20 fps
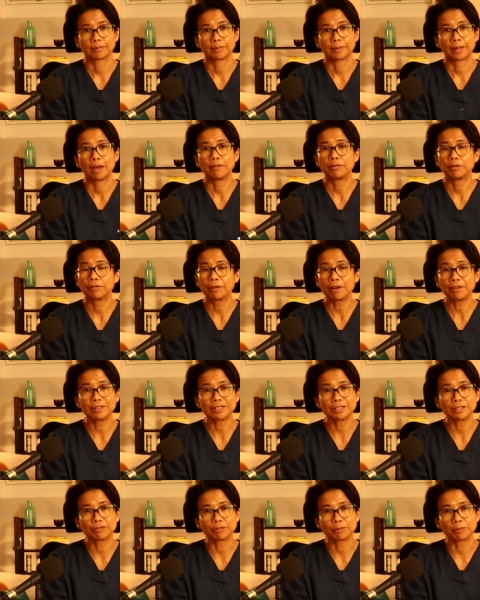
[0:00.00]
If you found this
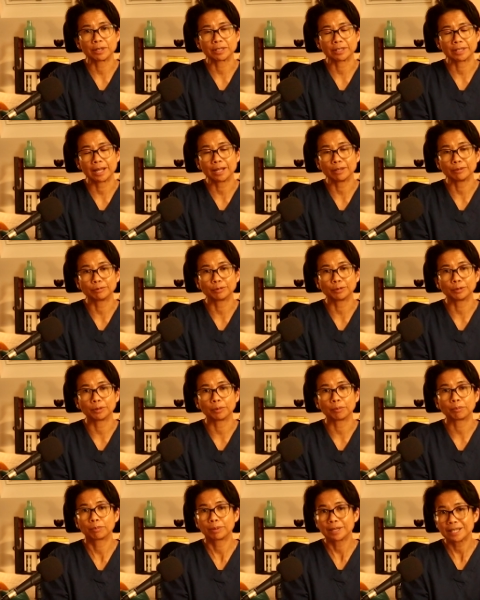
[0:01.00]
information
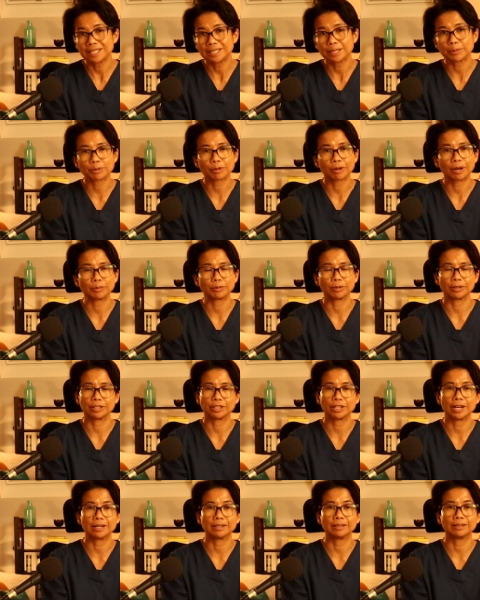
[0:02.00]
helpful, please subscribe to the
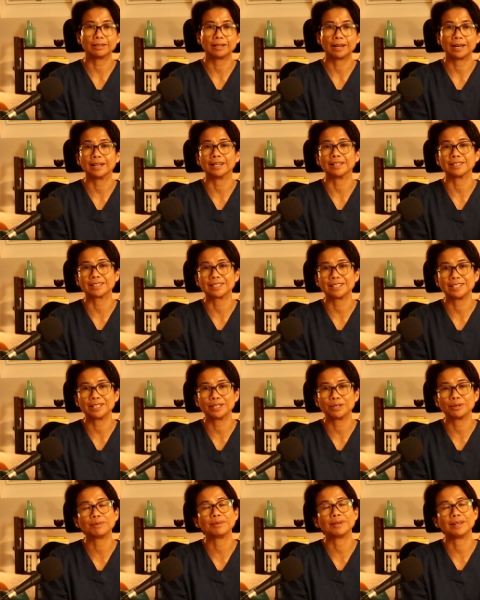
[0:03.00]
channel and I'll see
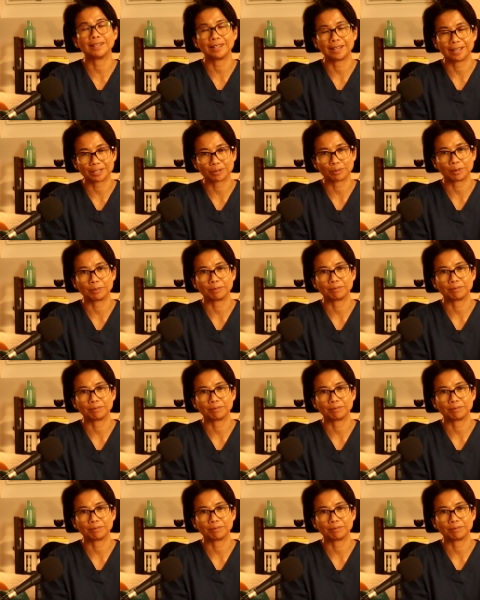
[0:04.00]
you in the next one.